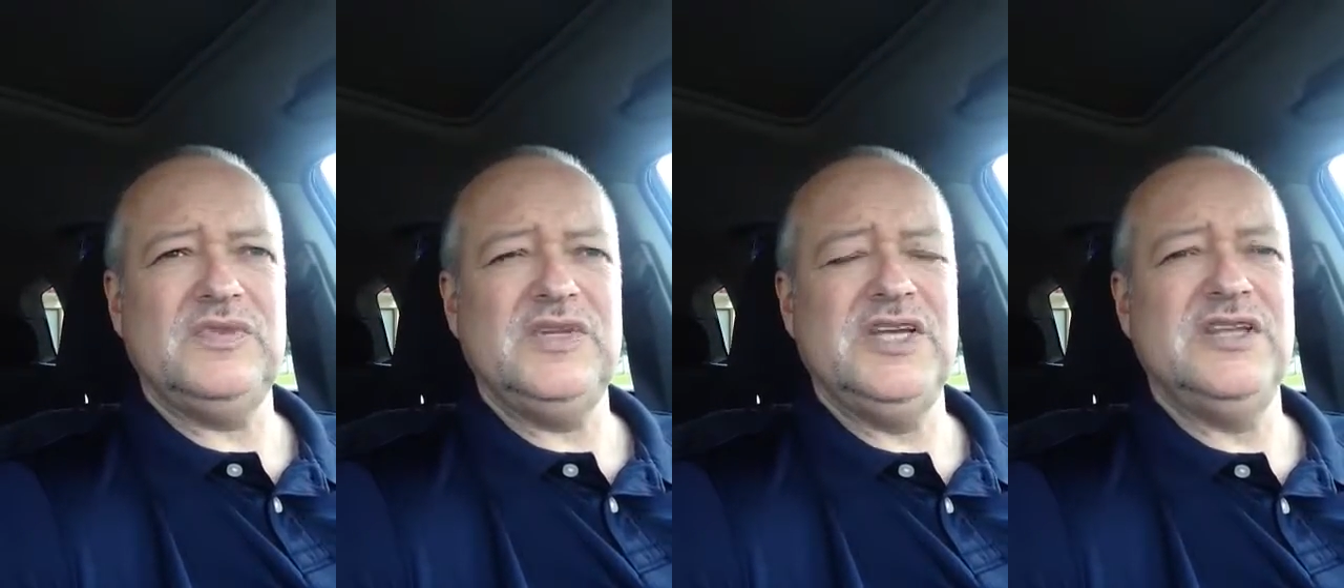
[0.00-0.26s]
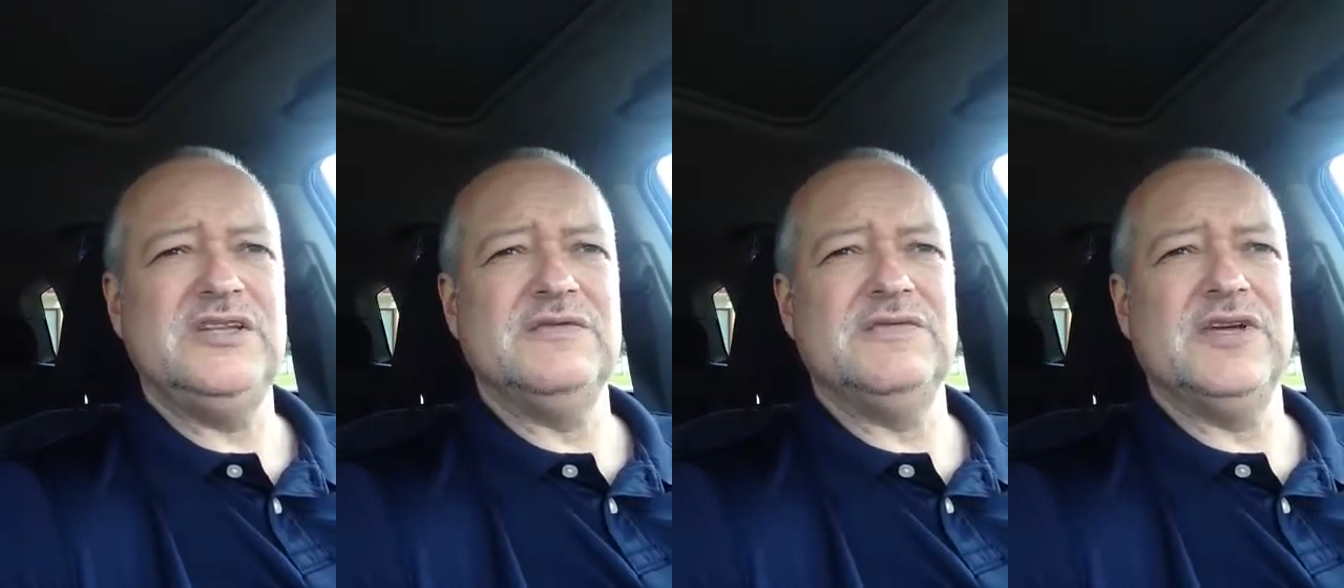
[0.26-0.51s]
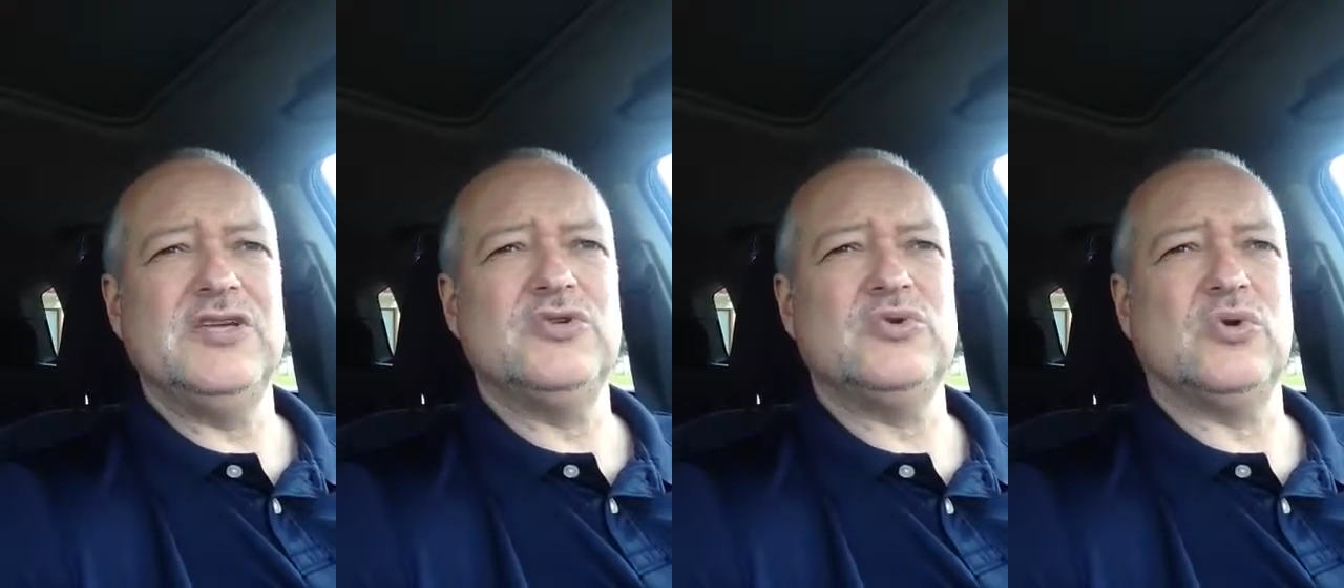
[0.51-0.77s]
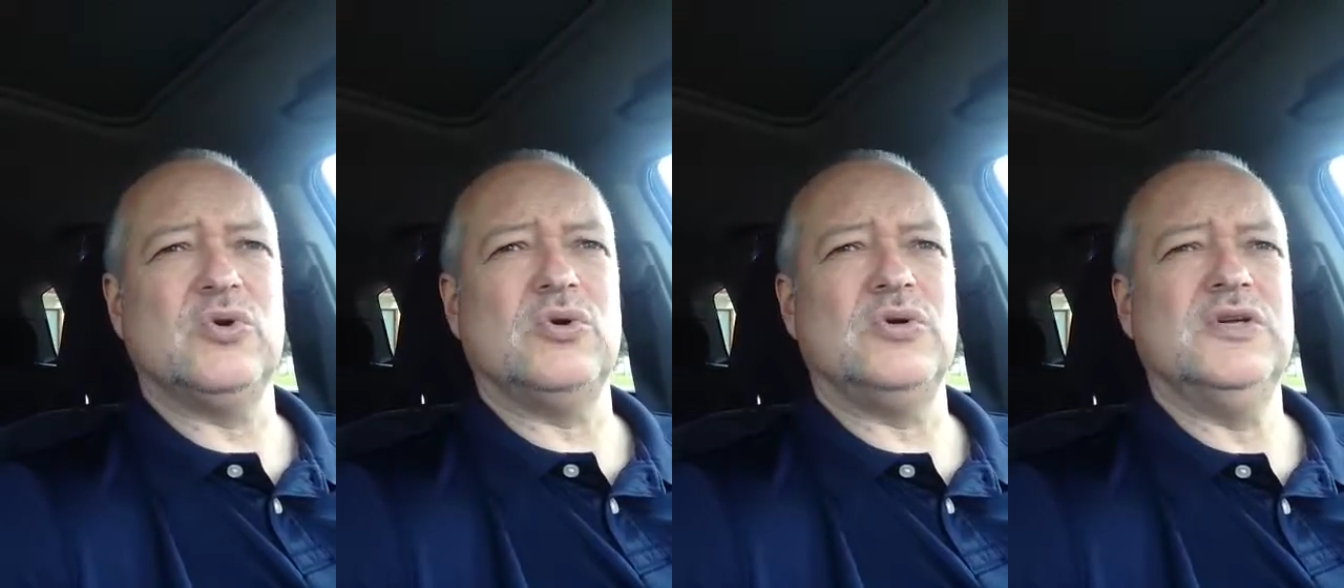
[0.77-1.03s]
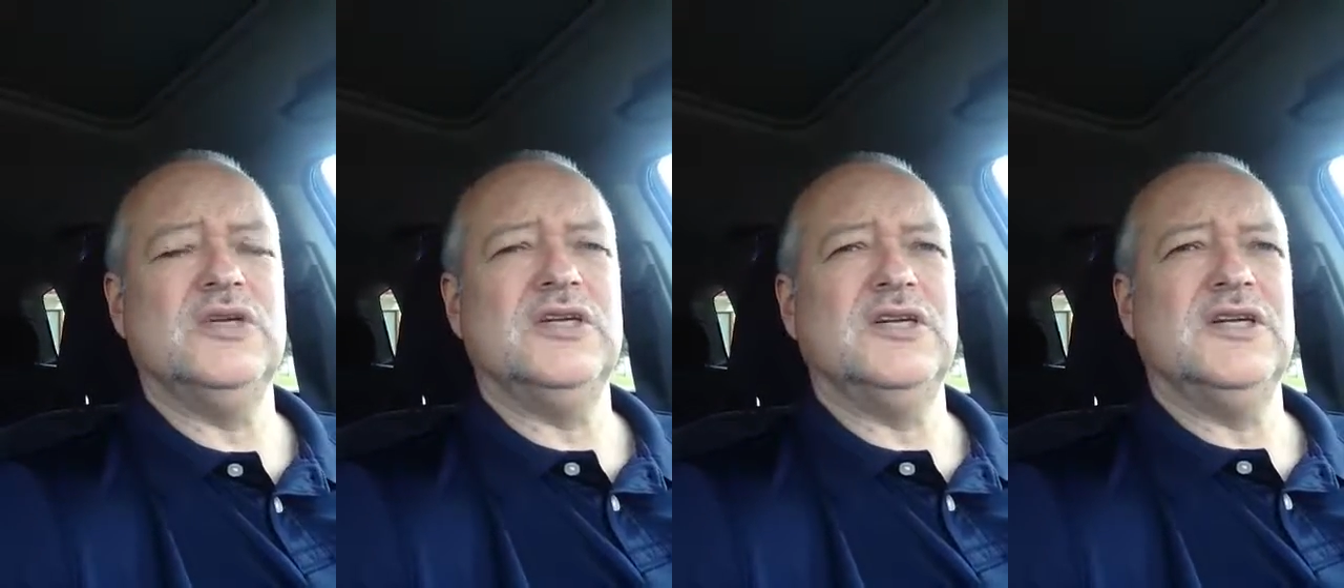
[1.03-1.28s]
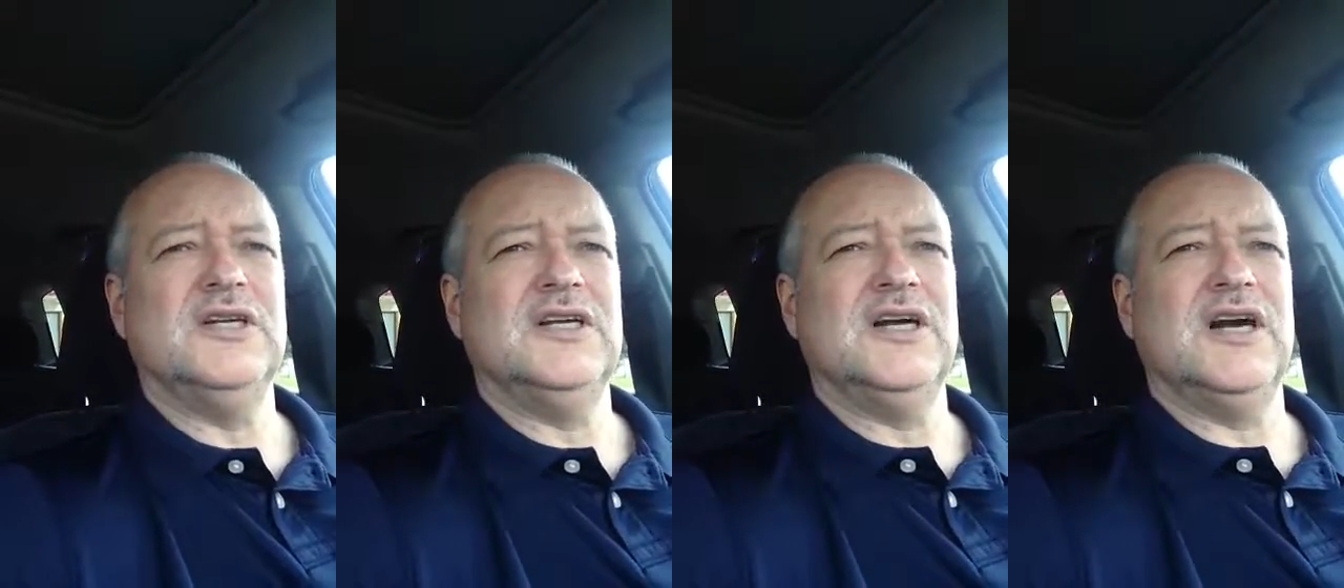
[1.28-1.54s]
individual
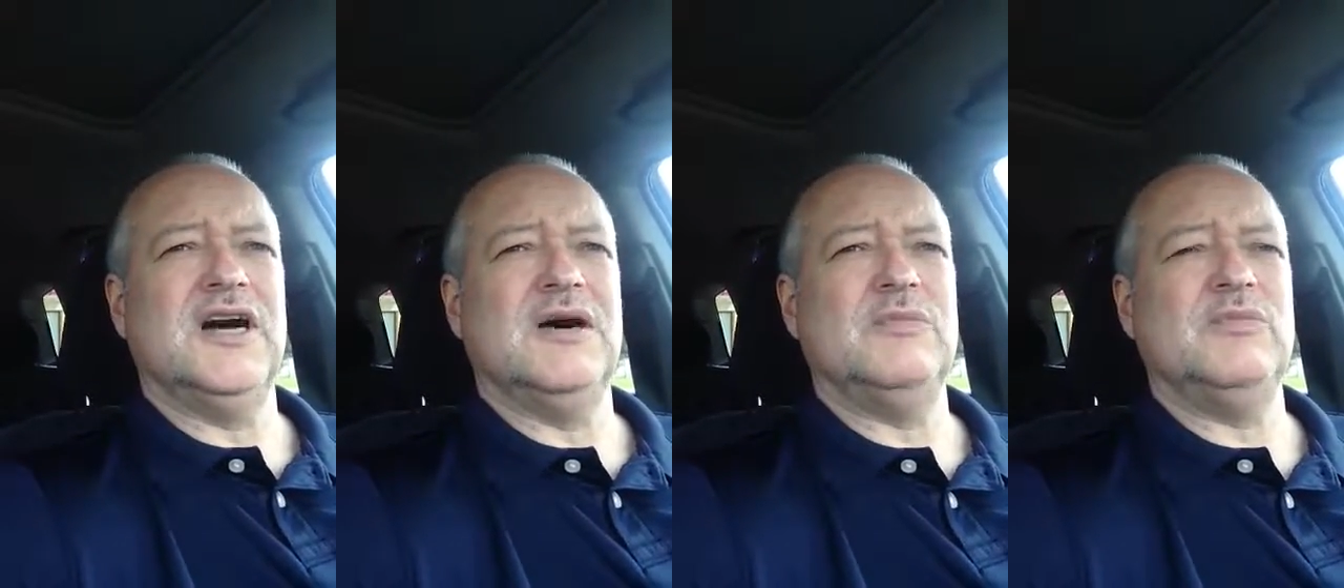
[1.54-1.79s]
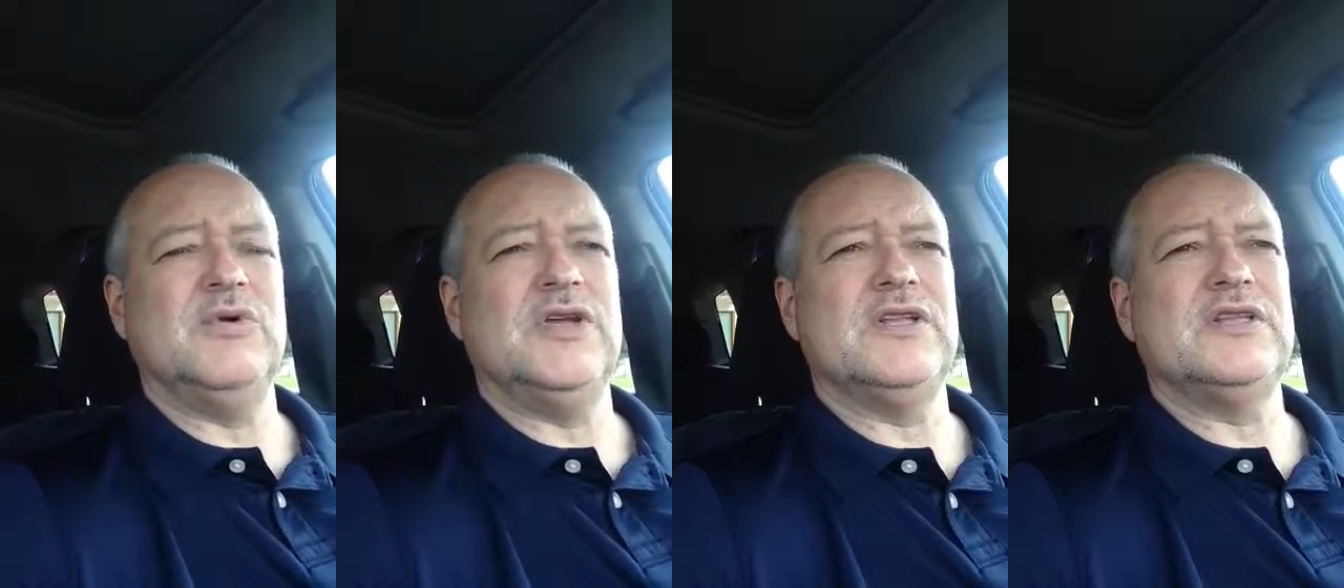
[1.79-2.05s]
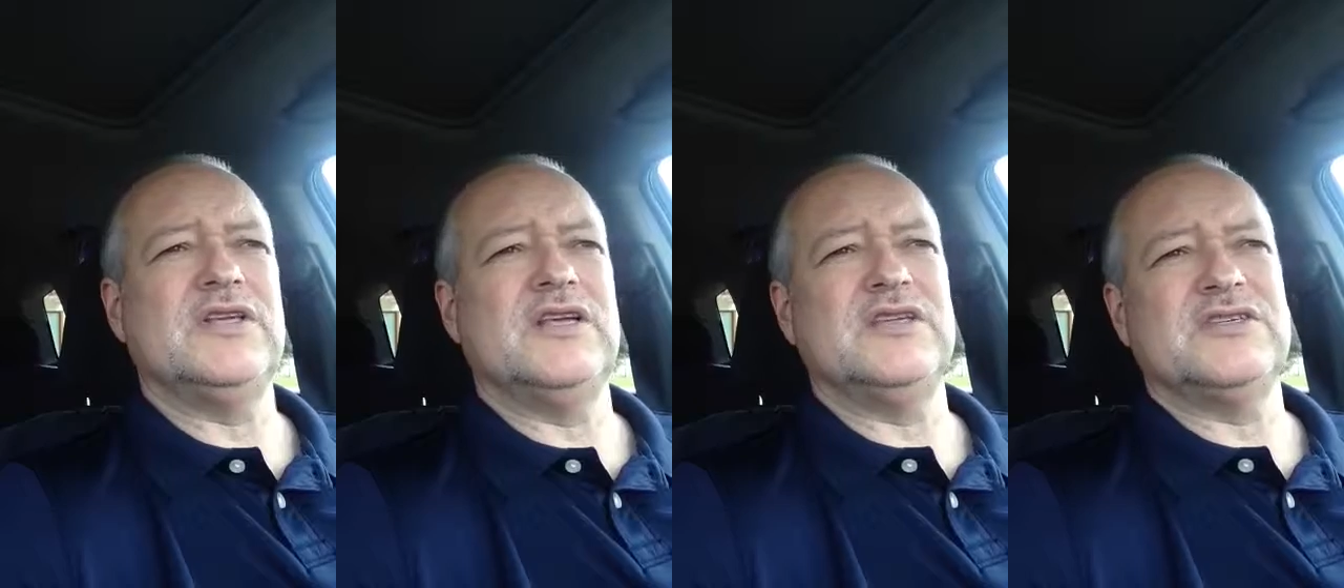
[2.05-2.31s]
with